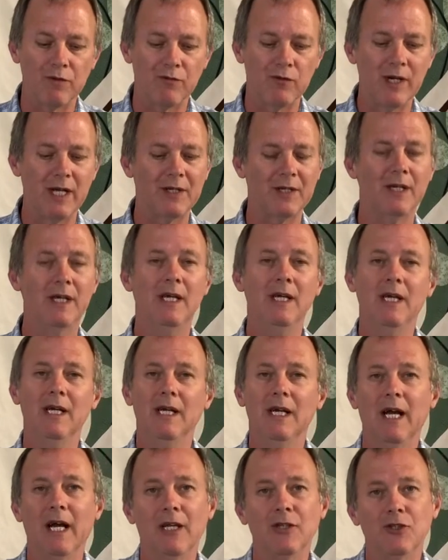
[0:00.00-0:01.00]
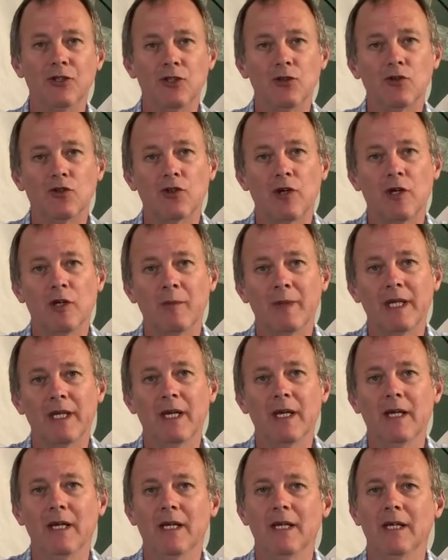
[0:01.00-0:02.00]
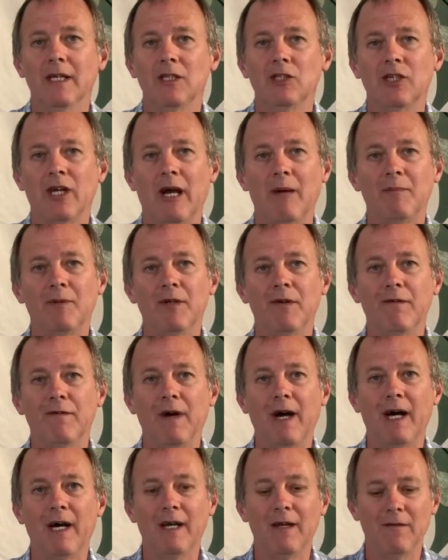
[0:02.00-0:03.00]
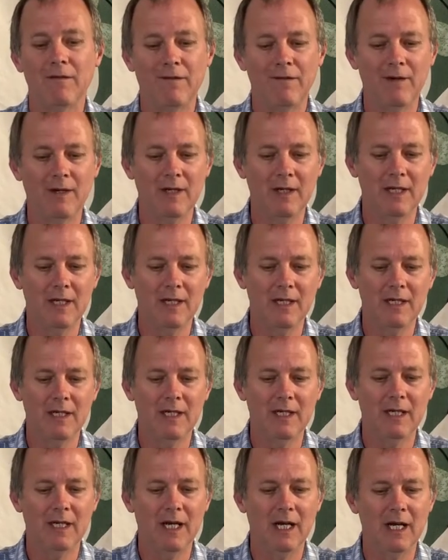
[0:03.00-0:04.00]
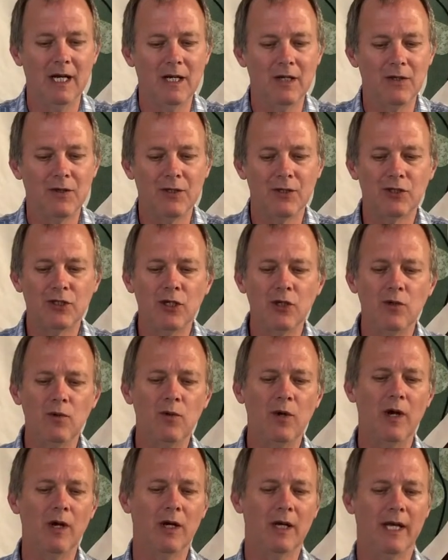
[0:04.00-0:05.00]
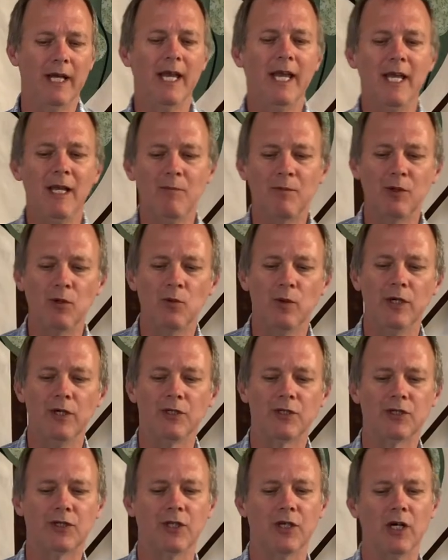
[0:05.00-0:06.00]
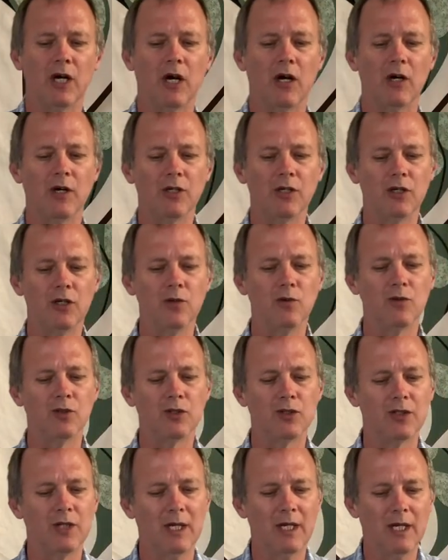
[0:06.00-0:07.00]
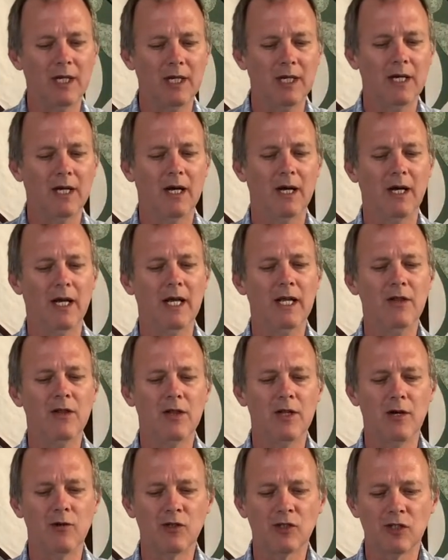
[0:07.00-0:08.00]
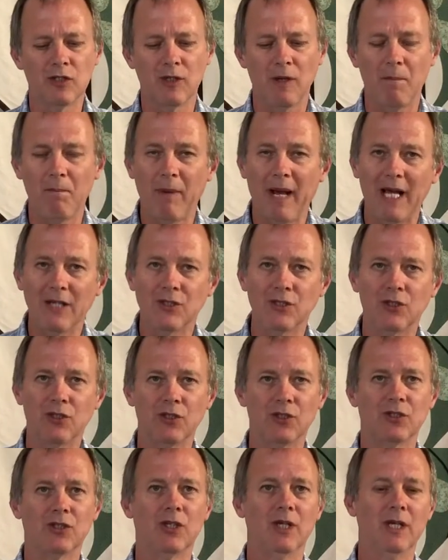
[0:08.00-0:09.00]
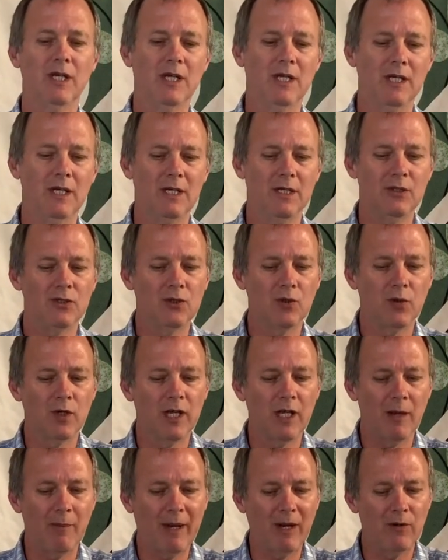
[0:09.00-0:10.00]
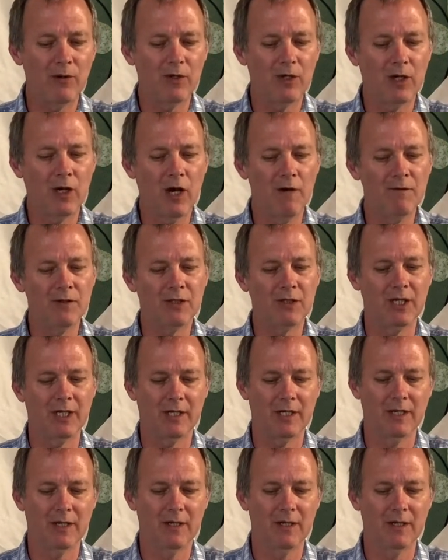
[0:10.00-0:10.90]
read, and Deuteronomy chapter 5. The two Hebrew words that are used in those passages talking about coveting